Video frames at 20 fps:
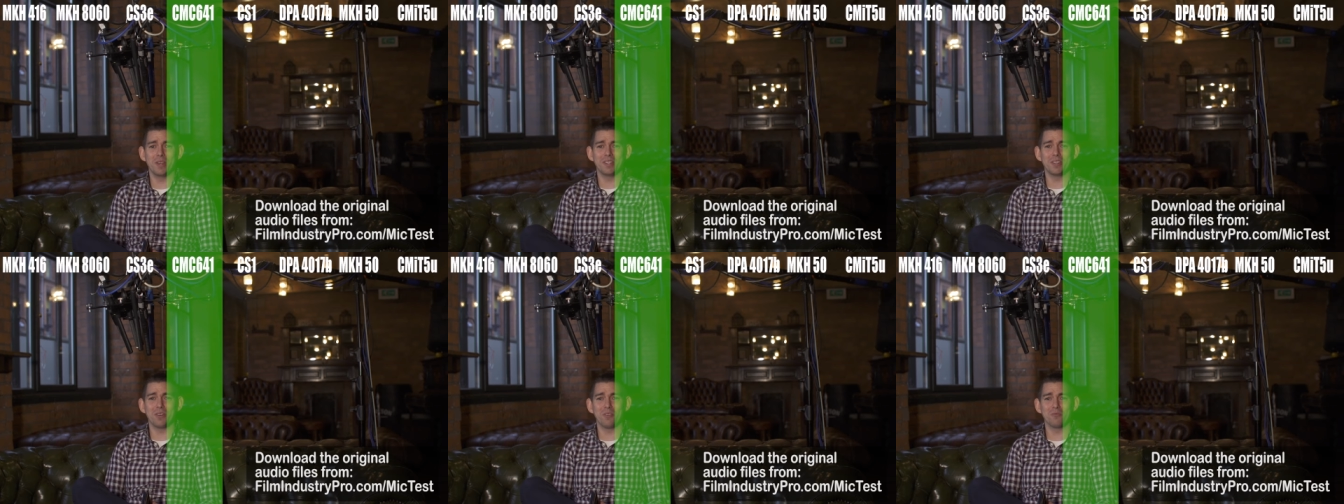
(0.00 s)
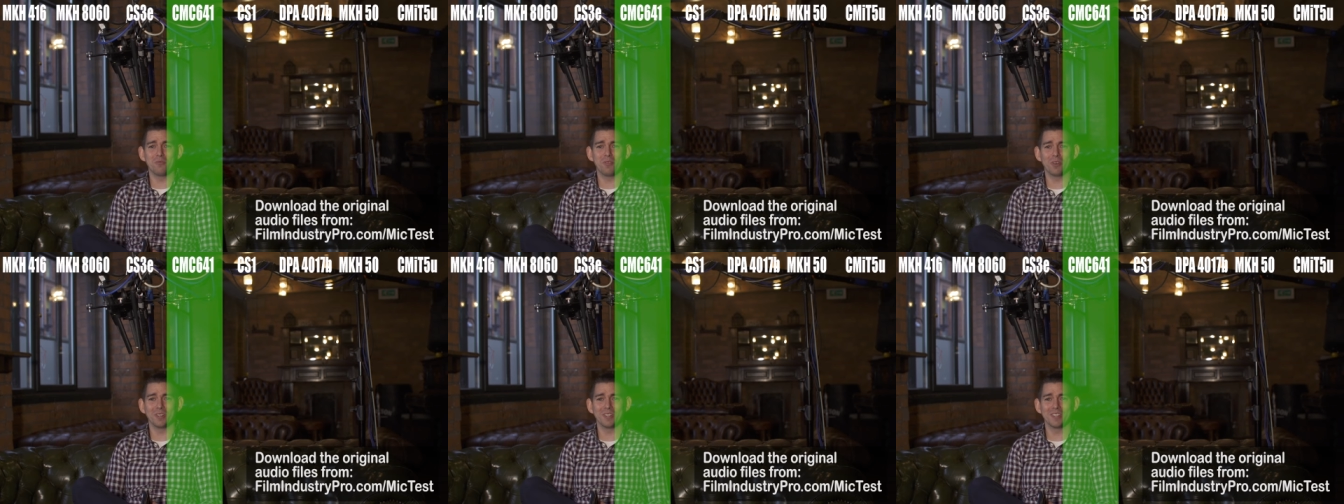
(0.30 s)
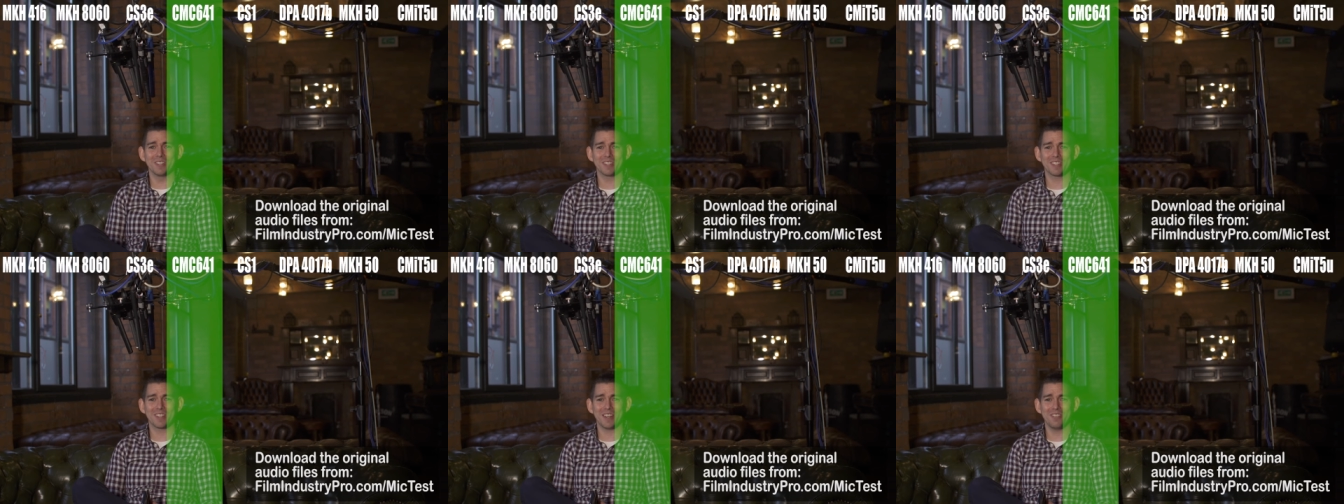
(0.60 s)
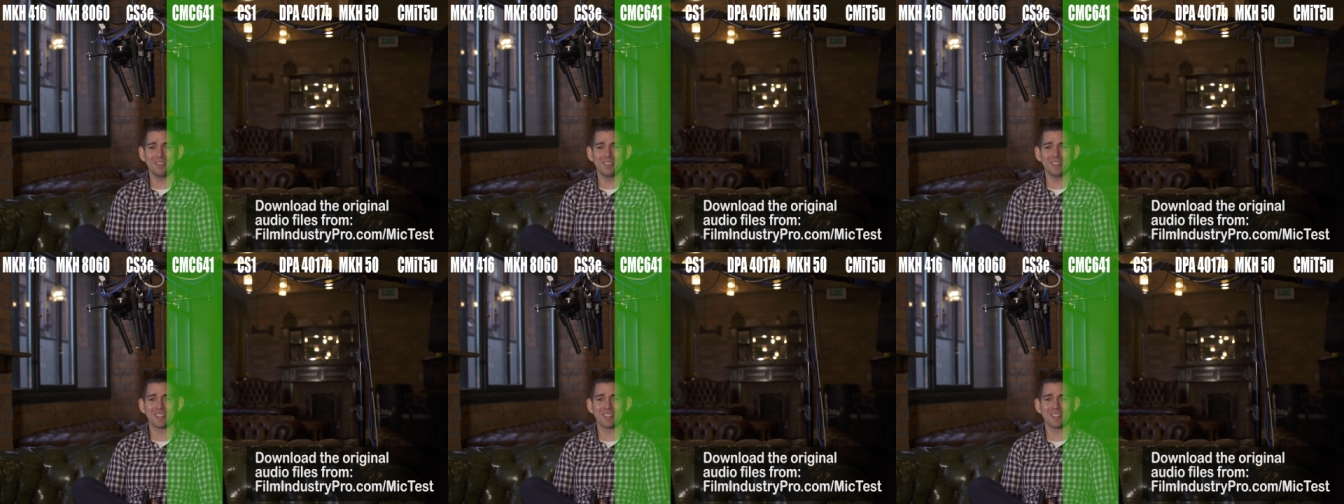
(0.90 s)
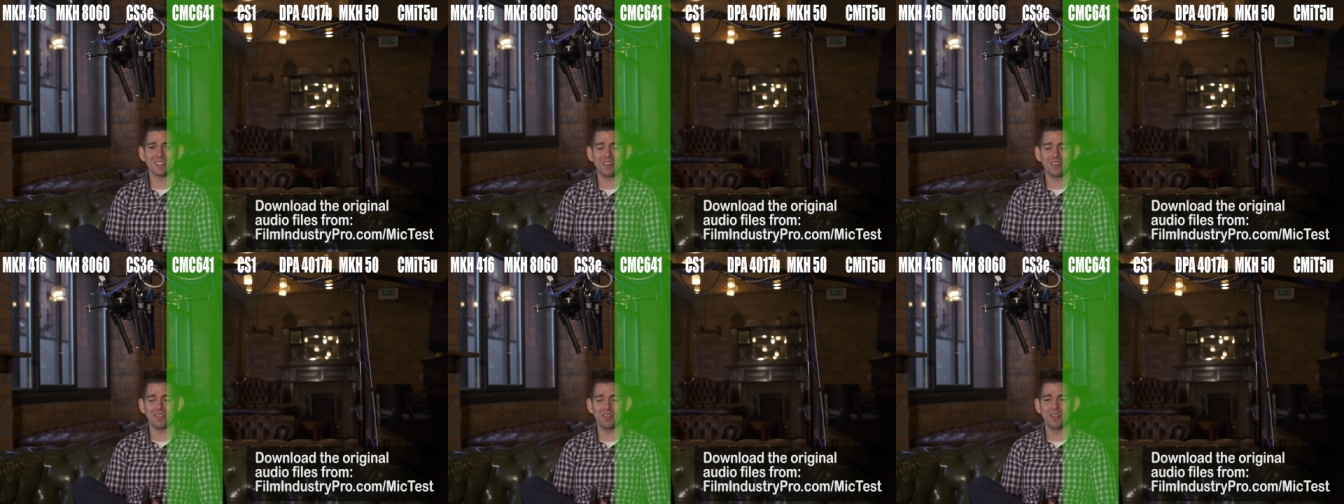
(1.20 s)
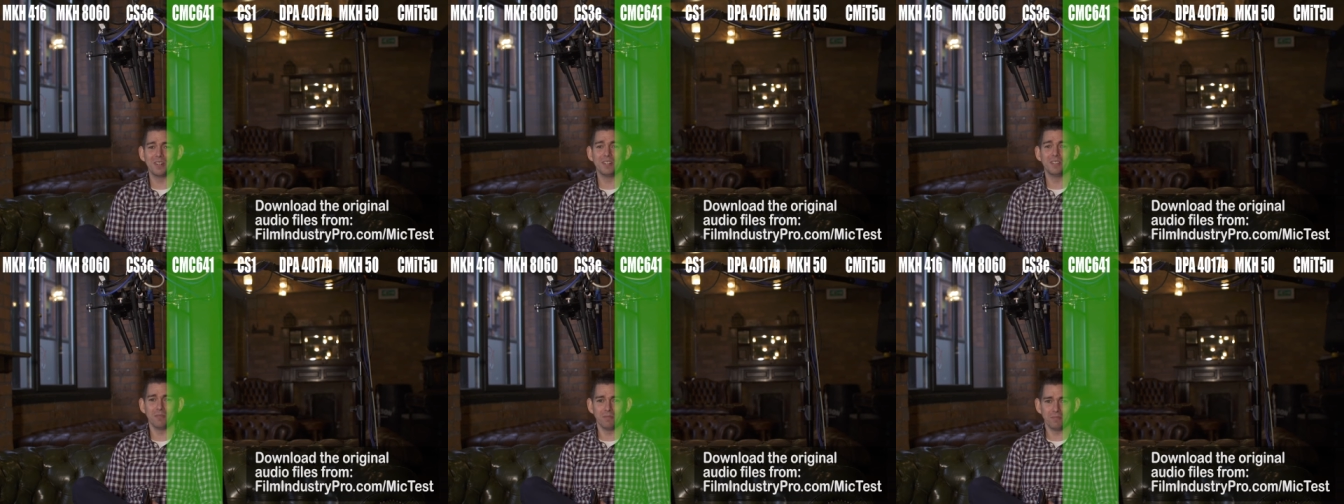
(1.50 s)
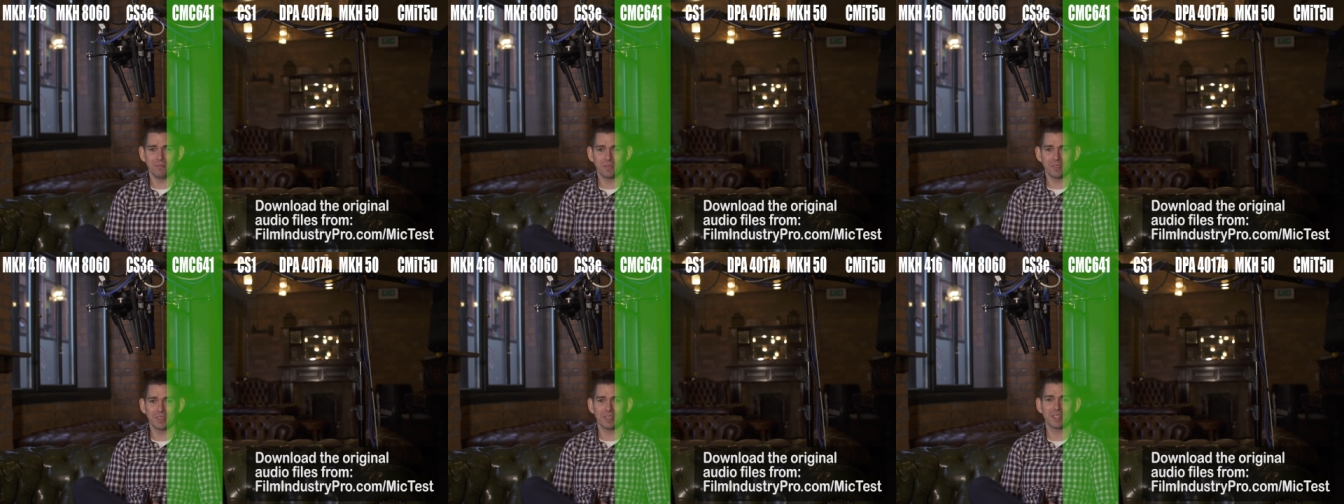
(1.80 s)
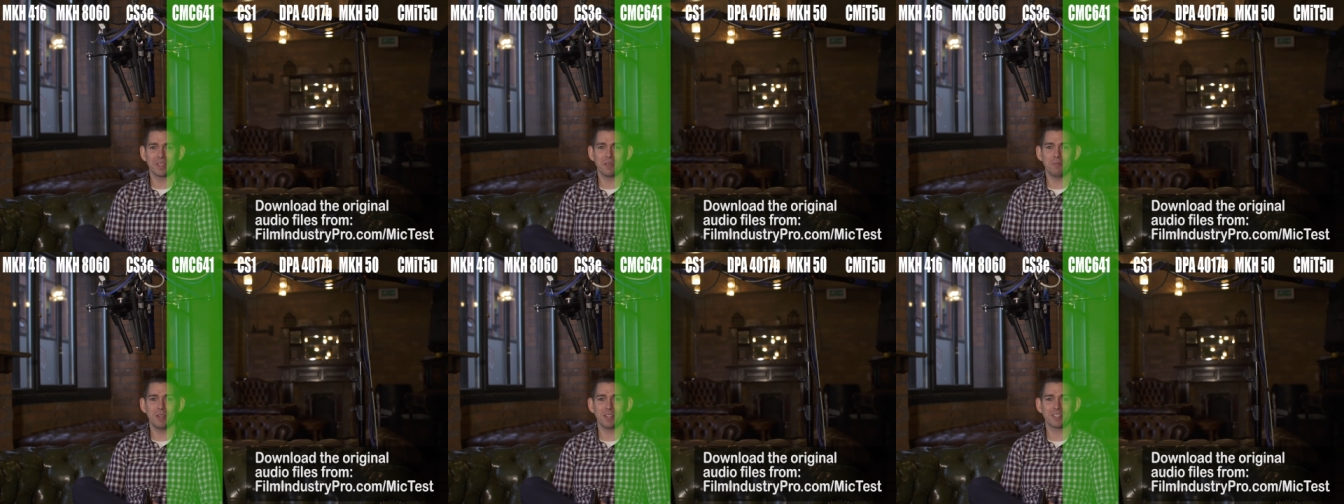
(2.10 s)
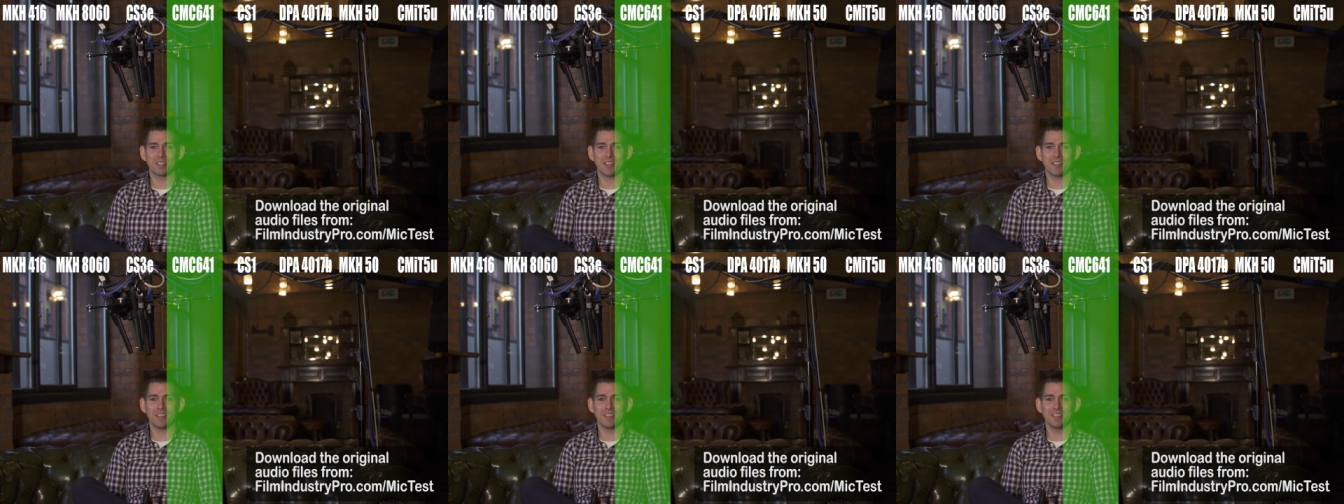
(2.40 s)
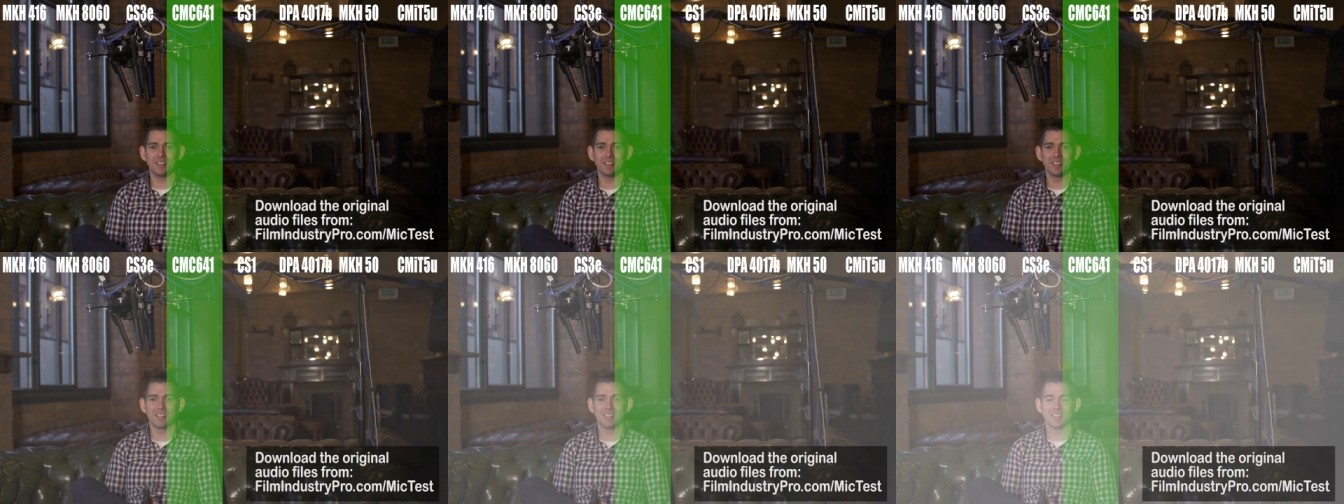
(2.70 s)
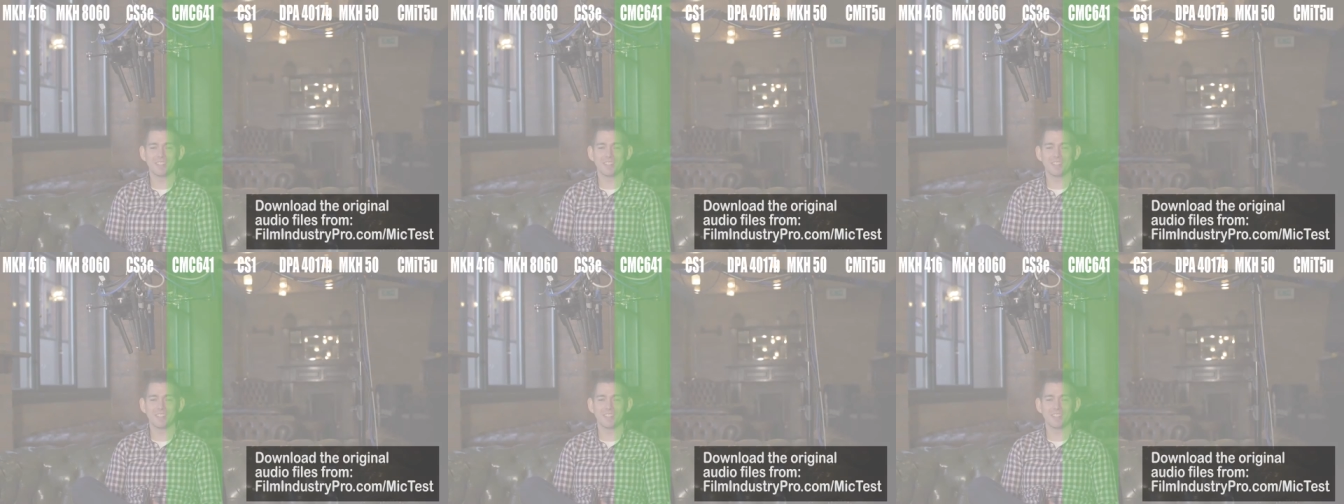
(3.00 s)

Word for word: we don't want as soundies. So give me a second.